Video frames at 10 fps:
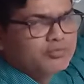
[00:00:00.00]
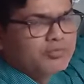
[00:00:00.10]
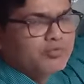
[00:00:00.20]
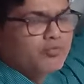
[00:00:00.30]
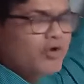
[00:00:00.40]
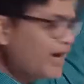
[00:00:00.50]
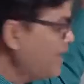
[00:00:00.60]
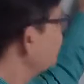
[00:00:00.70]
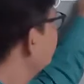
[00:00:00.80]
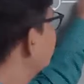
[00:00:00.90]
group.
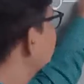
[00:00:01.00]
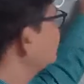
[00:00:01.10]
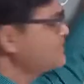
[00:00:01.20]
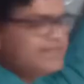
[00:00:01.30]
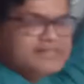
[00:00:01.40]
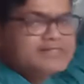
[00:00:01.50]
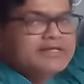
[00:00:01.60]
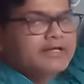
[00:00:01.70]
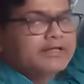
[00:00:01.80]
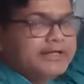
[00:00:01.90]
Why? Because this is
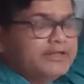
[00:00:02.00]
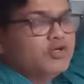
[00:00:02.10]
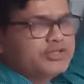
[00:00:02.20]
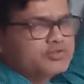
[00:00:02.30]
ketonic